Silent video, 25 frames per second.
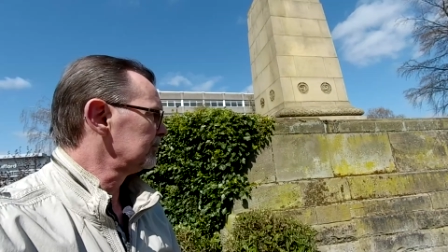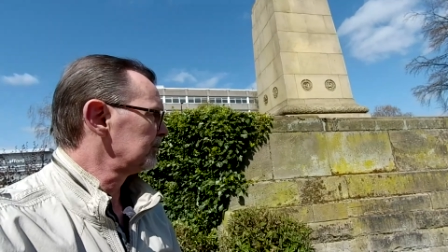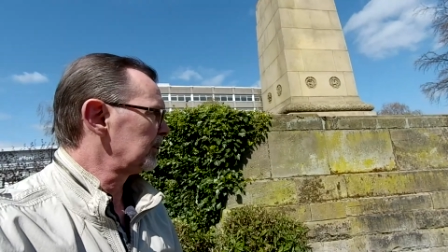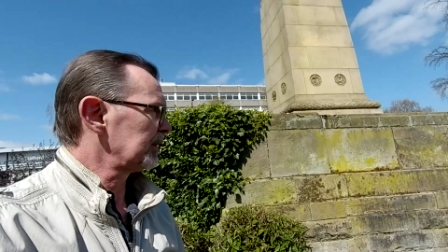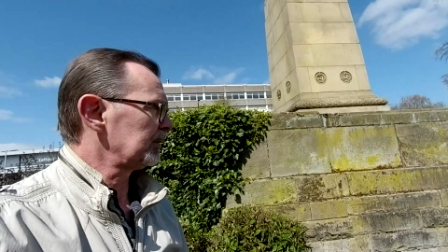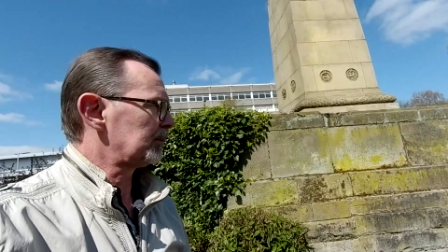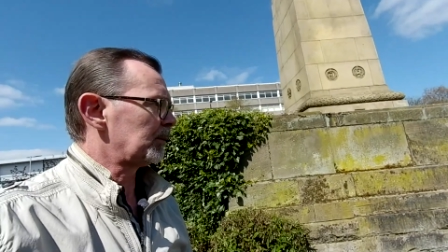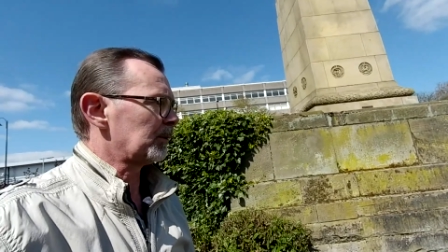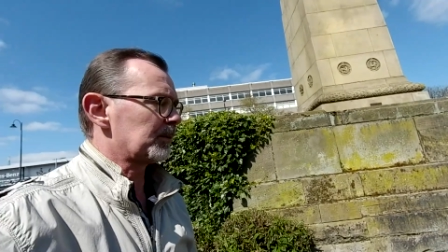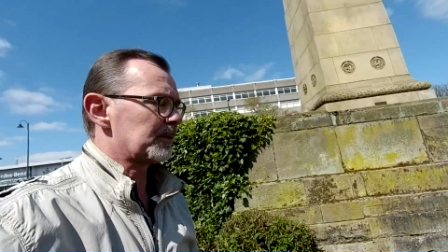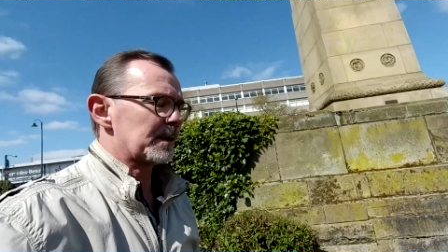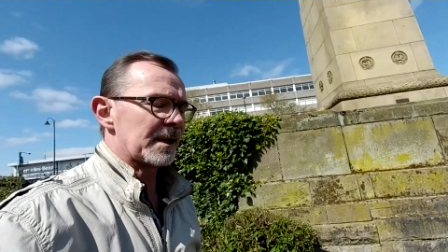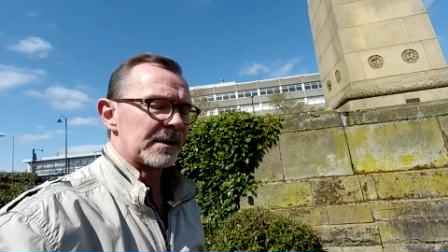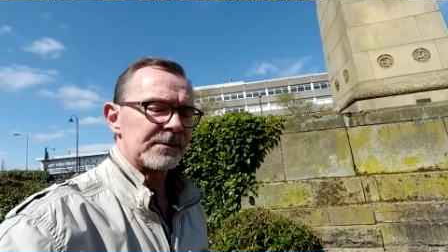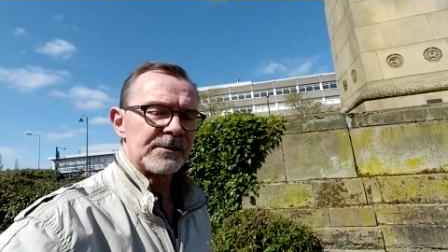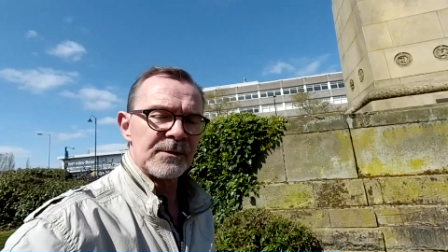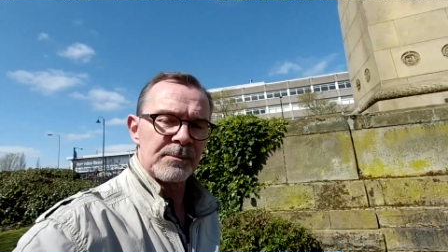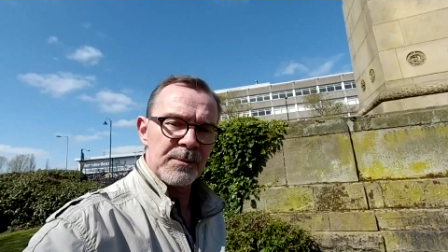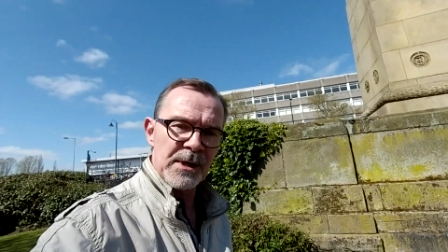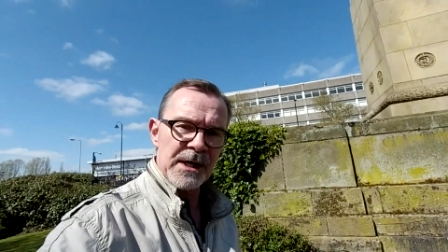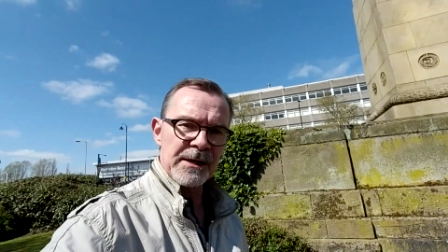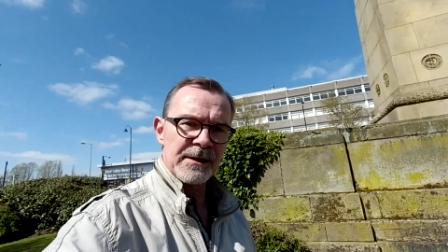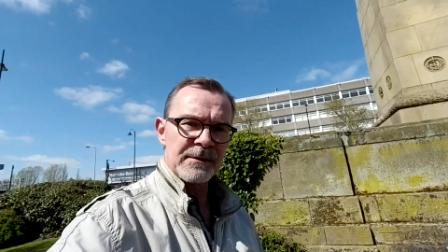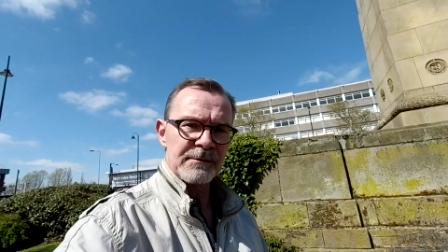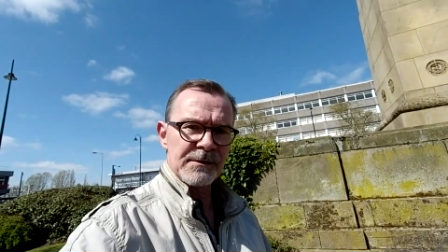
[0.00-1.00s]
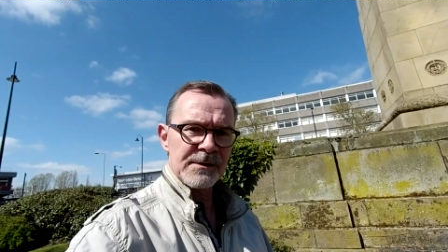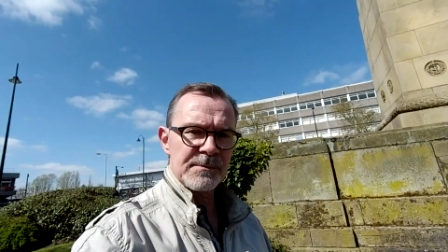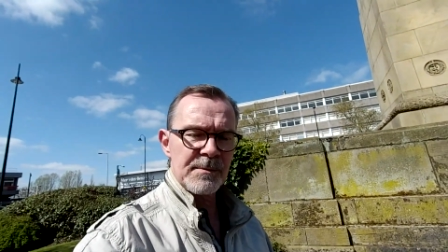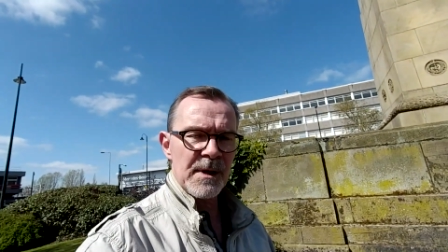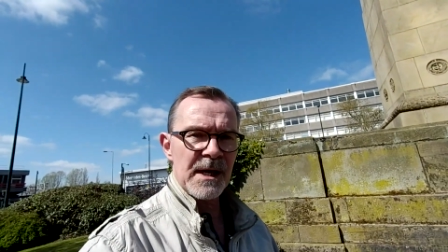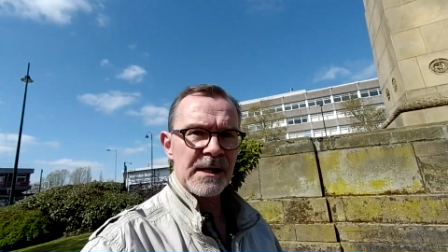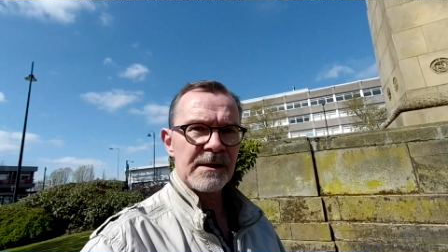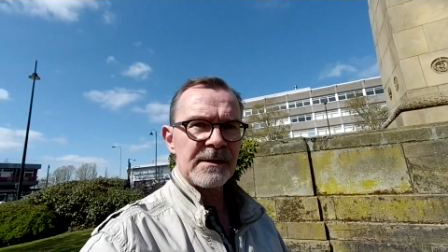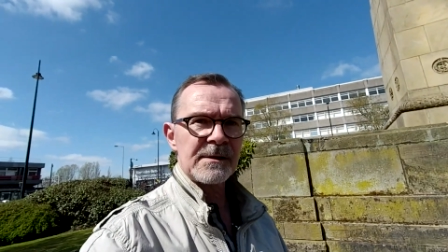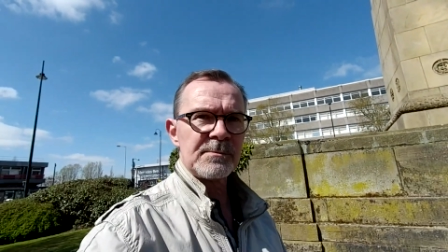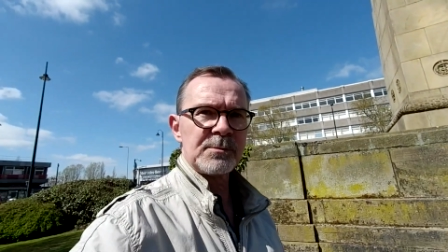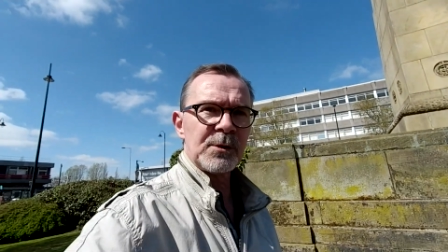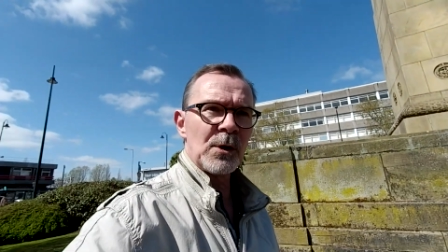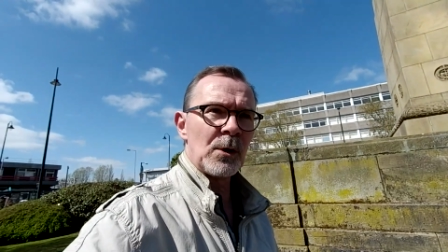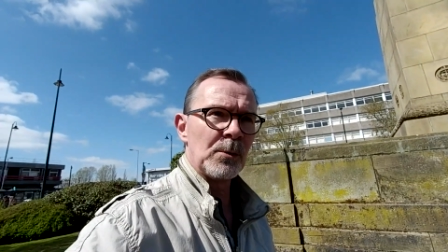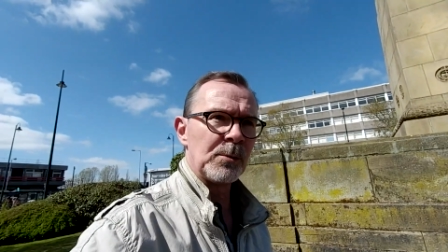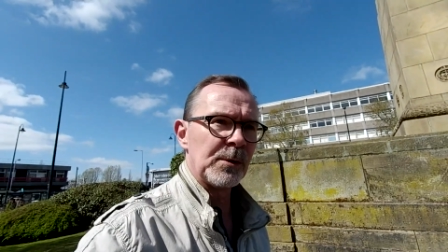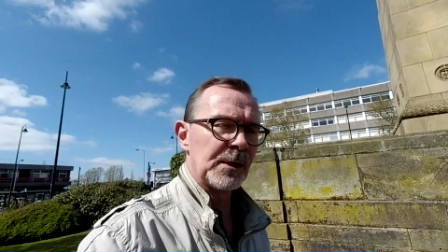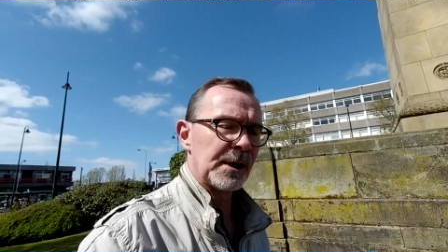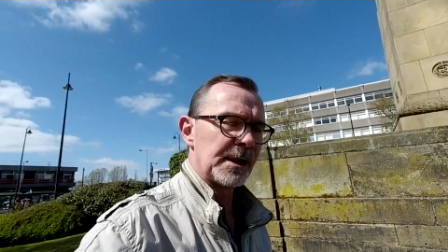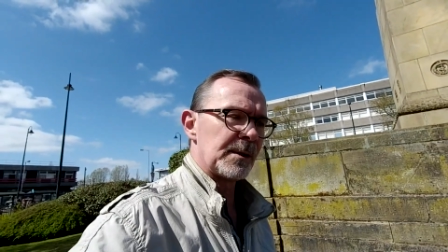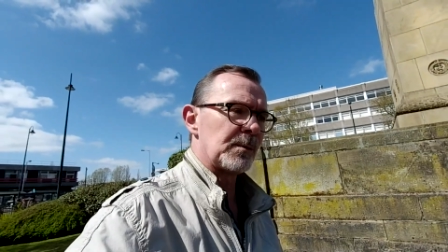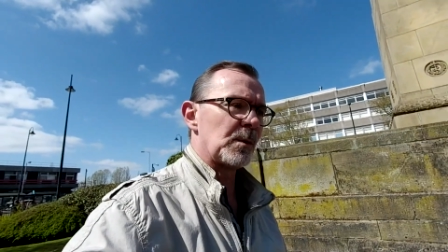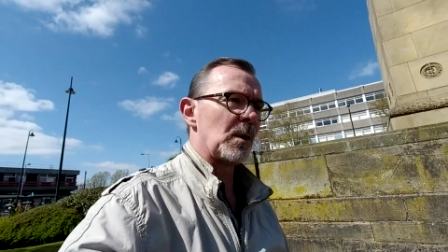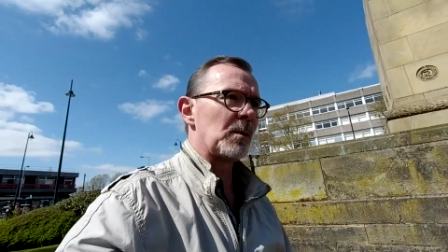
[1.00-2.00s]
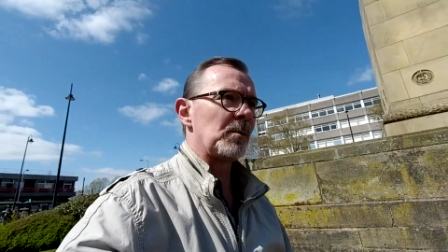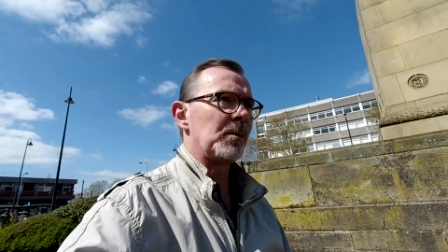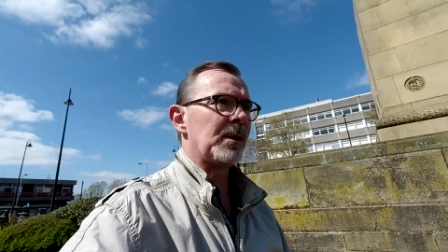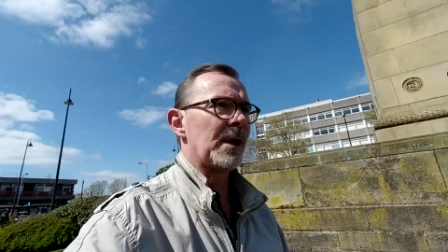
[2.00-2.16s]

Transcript: people will be able to pay their respects properly in one